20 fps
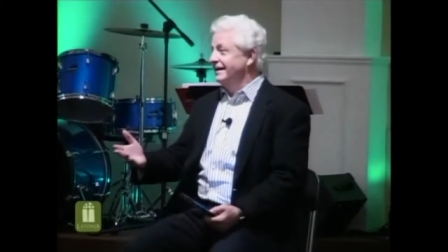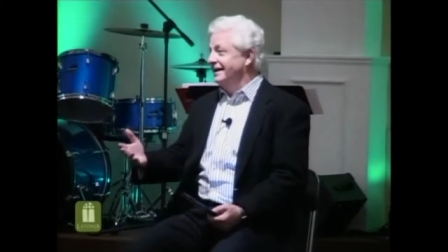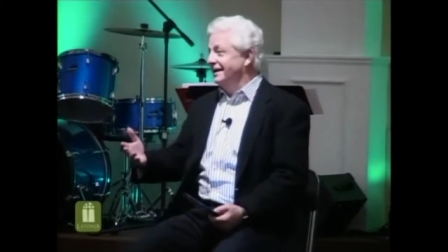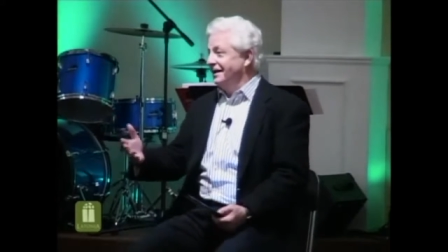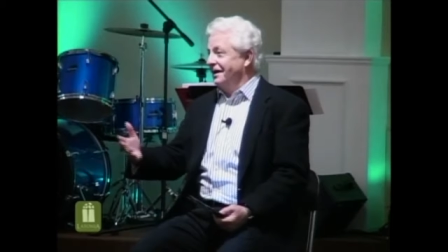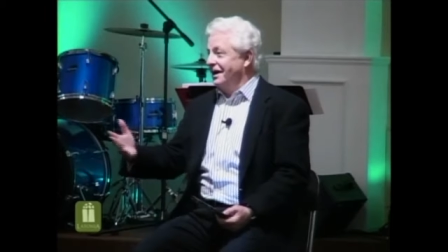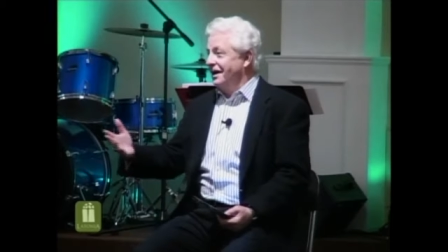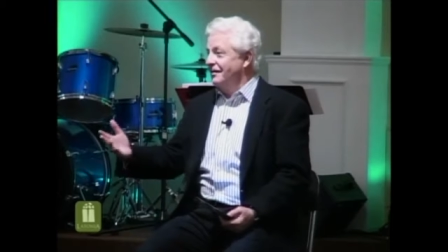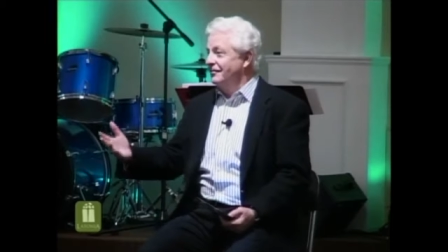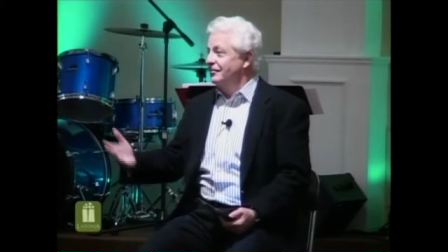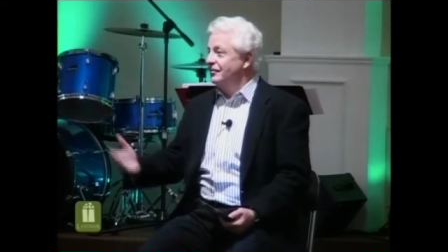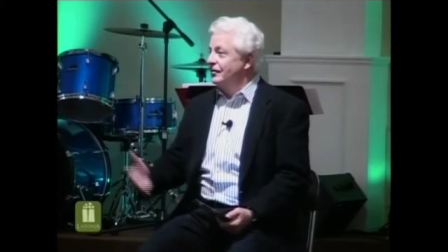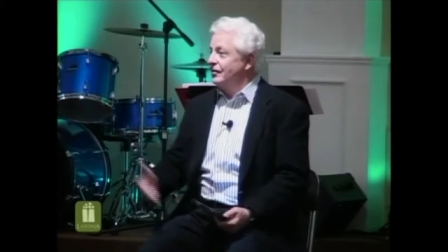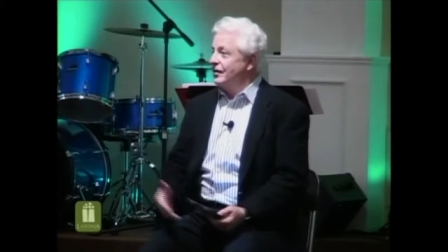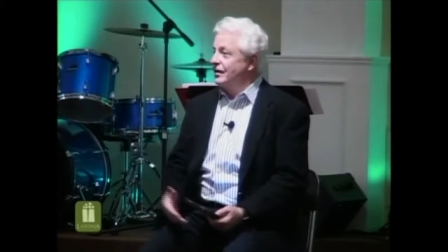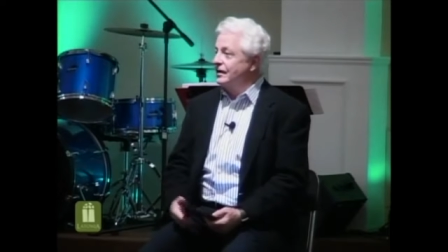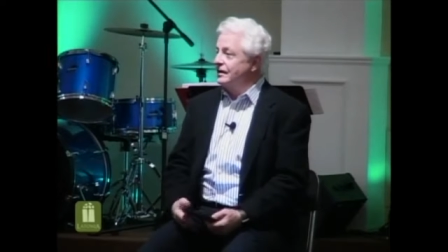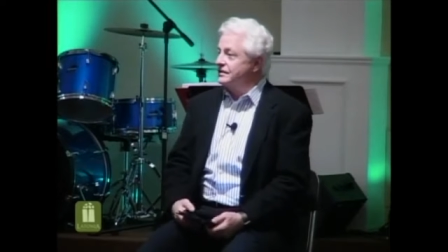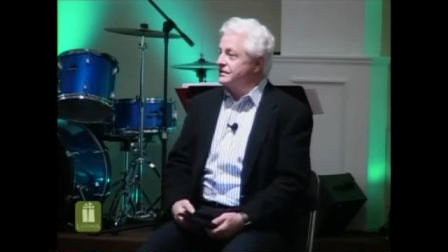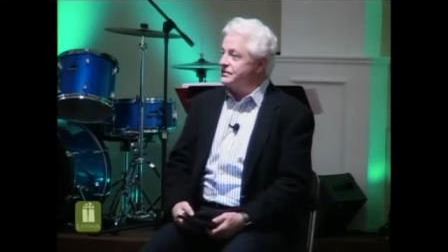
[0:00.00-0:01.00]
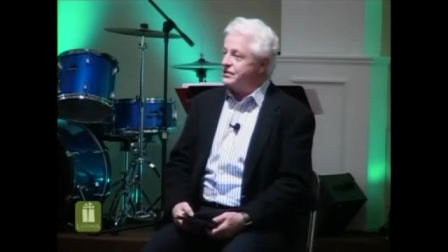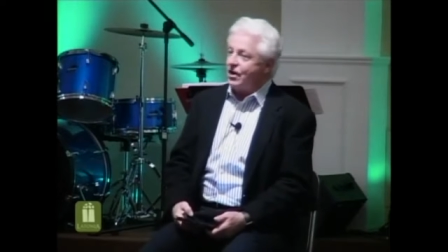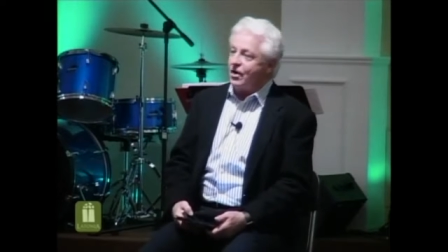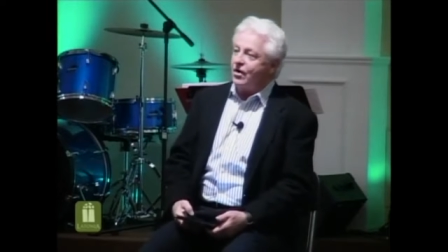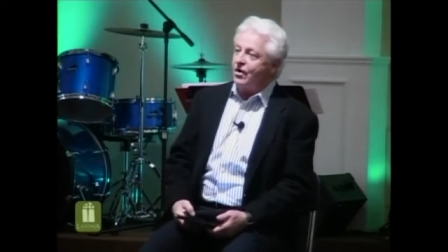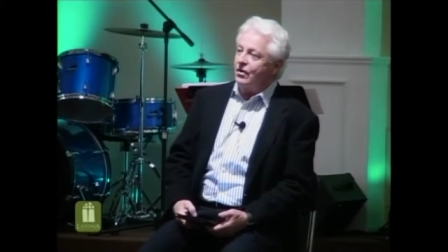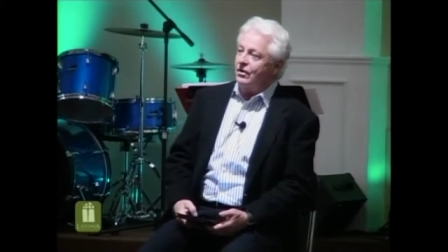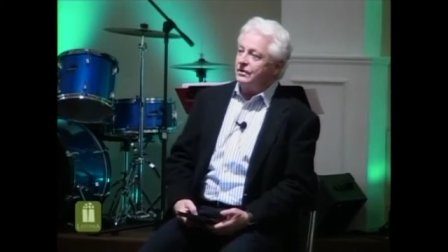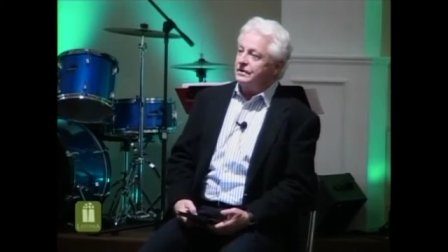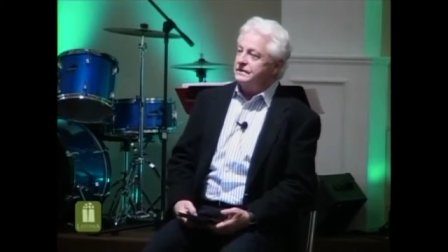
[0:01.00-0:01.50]
he loved the
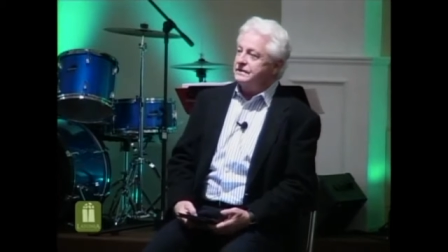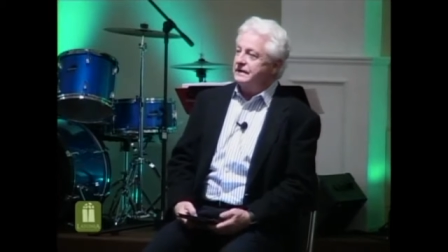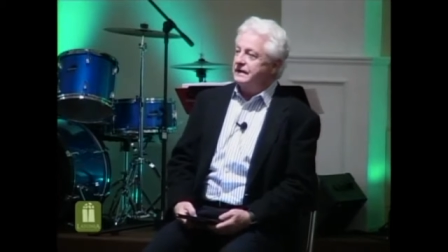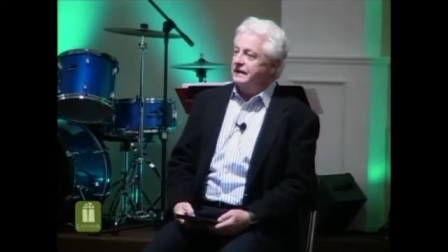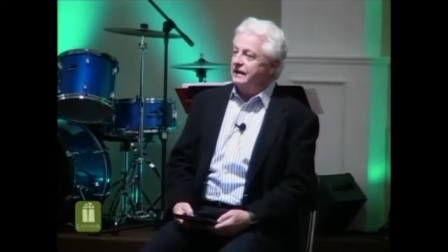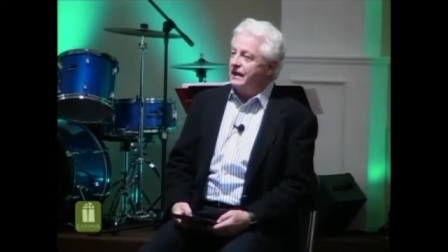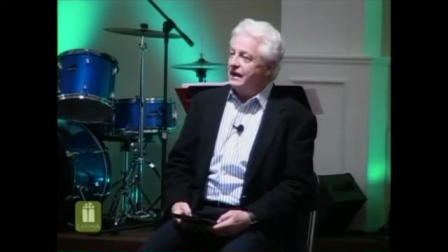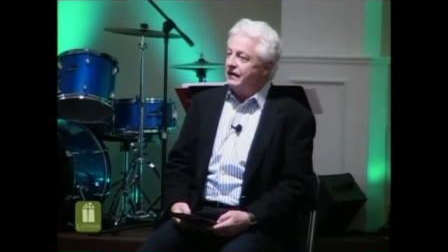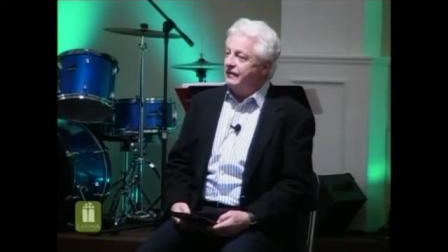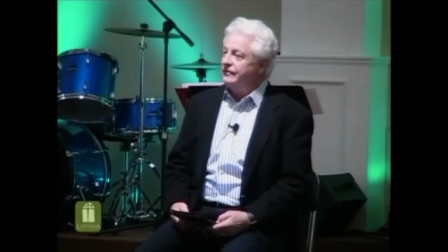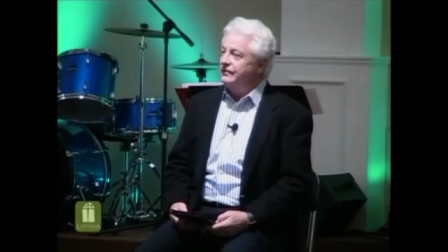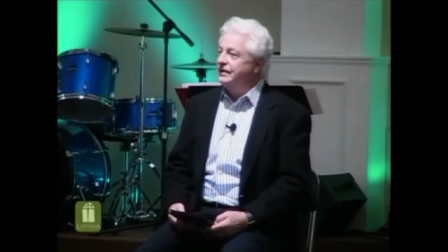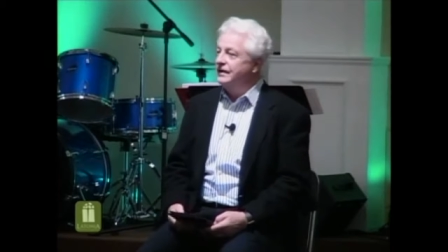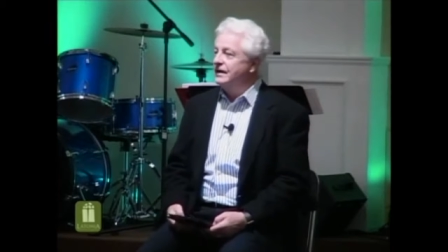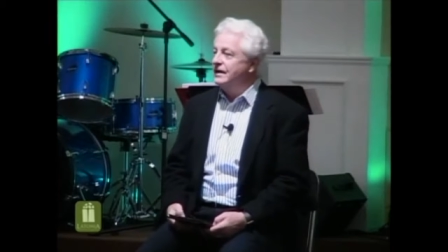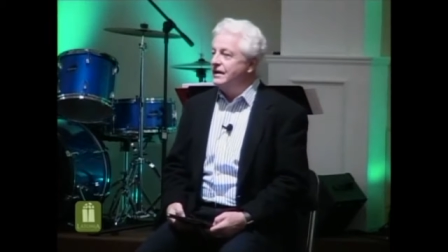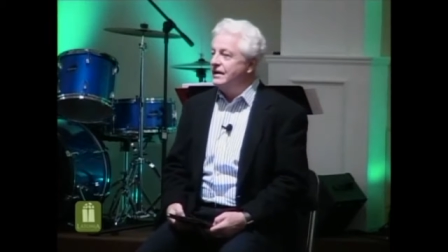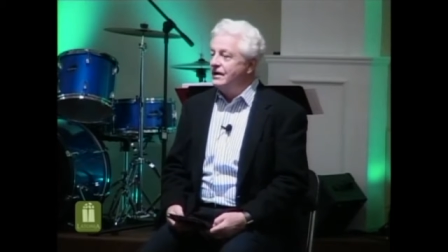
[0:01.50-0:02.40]
songs, he loved